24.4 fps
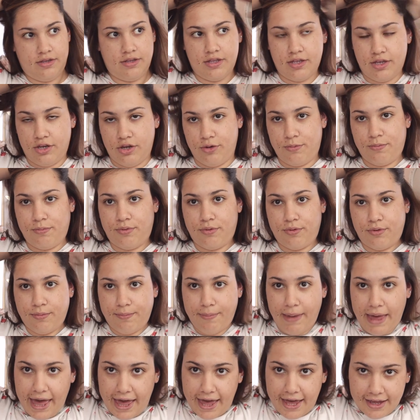And you pull
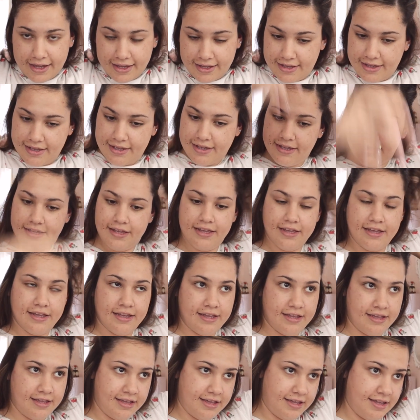back,
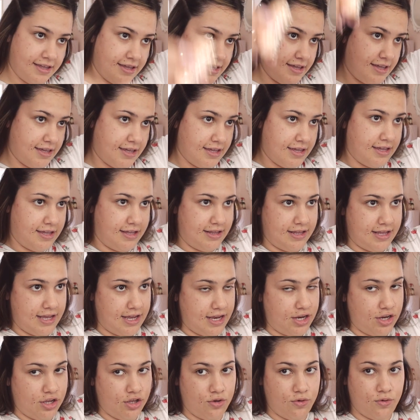and
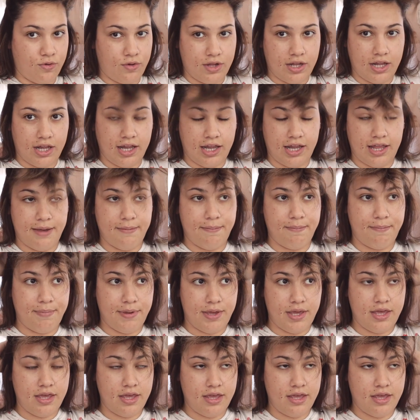then you clip